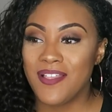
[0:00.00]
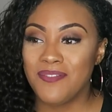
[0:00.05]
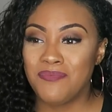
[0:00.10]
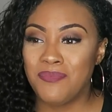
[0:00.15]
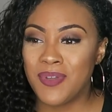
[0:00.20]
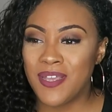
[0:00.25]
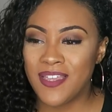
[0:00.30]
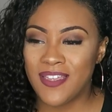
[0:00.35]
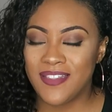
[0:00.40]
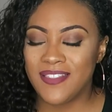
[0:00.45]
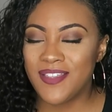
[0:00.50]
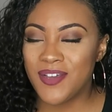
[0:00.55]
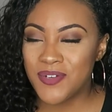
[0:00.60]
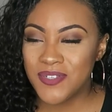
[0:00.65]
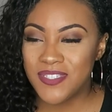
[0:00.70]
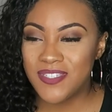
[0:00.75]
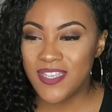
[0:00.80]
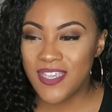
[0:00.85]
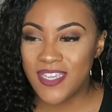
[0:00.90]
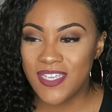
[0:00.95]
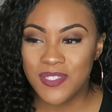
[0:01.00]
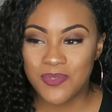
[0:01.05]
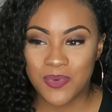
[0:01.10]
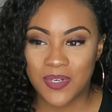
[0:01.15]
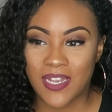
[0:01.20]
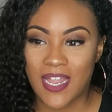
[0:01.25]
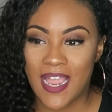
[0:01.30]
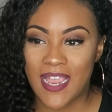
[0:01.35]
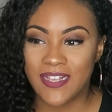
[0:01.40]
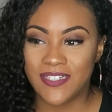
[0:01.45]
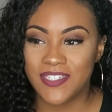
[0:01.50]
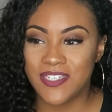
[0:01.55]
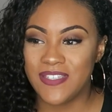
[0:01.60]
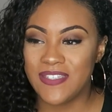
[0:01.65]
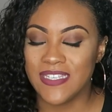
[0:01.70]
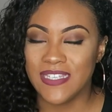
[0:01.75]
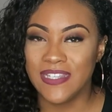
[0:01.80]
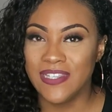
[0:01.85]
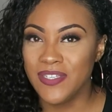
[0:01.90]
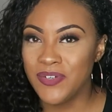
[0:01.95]
but those things were like
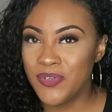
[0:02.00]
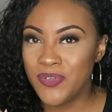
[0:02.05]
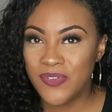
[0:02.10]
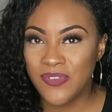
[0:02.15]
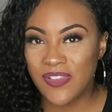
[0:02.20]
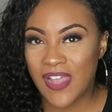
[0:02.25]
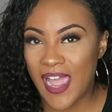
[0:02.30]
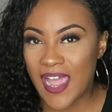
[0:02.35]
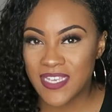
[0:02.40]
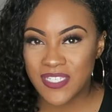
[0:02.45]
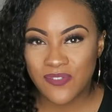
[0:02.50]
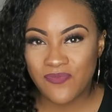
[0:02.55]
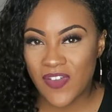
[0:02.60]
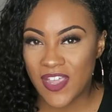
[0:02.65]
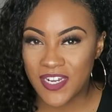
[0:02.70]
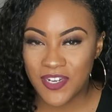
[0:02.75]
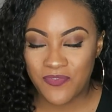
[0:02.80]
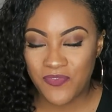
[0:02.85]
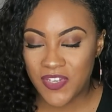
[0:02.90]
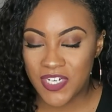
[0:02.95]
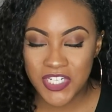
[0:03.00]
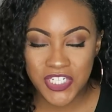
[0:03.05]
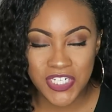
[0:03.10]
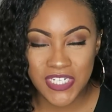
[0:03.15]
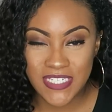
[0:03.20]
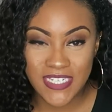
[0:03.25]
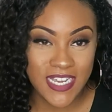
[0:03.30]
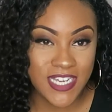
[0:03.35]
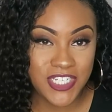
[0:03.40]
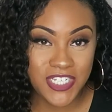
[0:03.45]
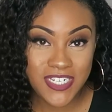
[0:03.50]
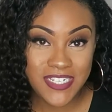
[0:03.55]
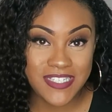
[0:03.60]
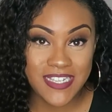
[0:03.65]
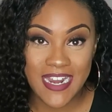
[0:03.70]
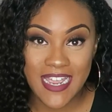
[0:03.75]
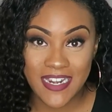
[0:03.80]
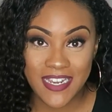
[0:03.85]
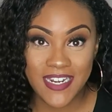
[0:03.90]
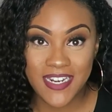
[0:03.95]
just a little last finishing touches
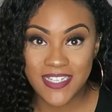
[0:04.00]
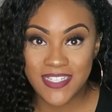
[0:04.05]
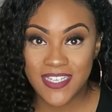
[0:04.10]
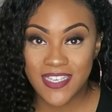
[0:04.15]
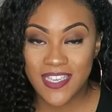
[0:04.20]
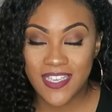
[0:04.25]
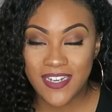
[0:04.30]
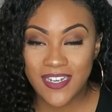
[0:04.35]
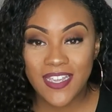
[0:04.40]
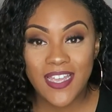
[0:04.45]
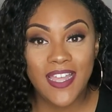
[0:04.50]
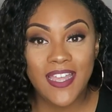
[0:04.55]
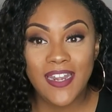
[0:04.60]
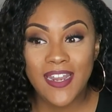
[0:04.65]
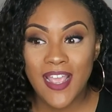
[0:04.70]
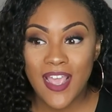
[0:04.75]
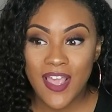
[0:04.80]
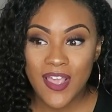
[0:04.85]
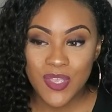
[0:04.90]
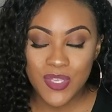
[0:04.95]
that I needed to get done.